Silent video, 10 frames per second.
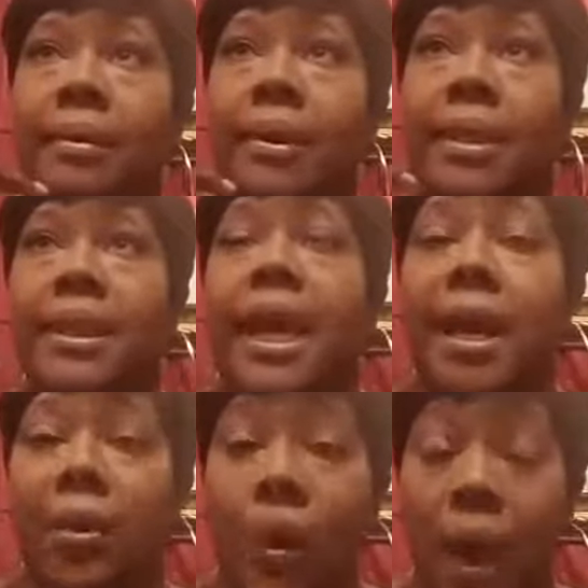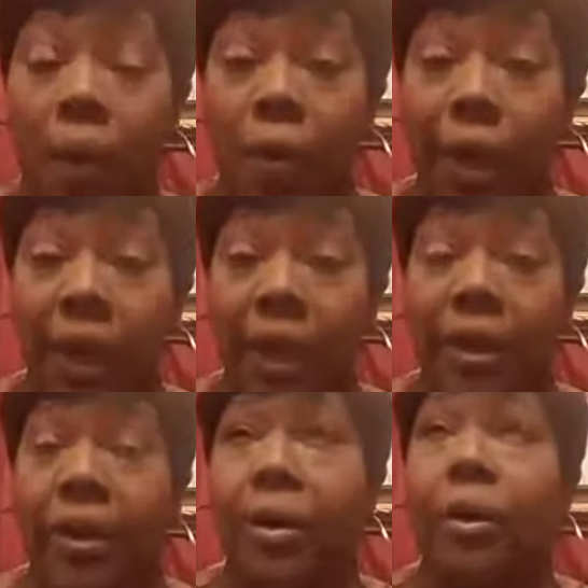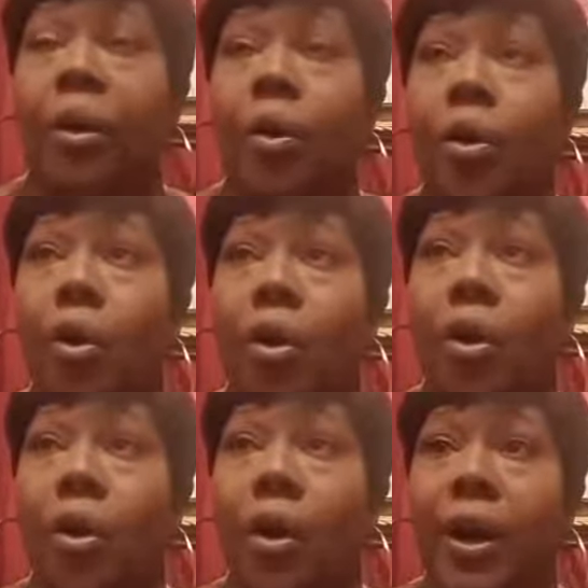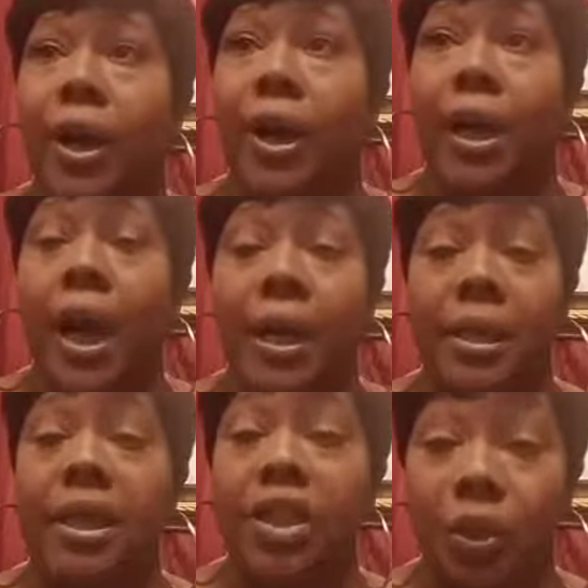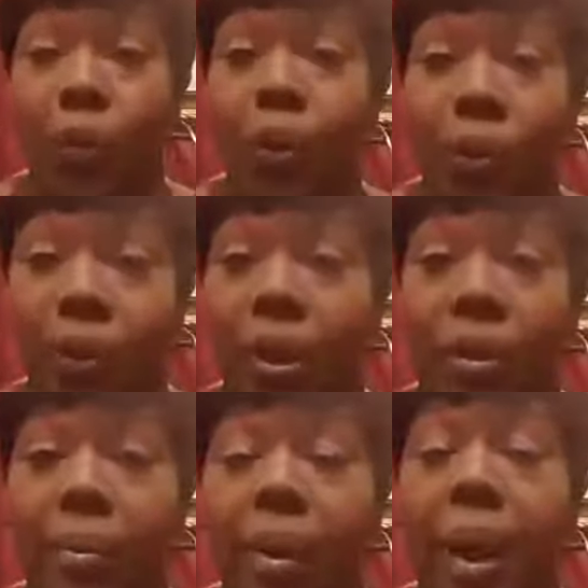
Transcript: saying what I want to hear, or I disagree with him,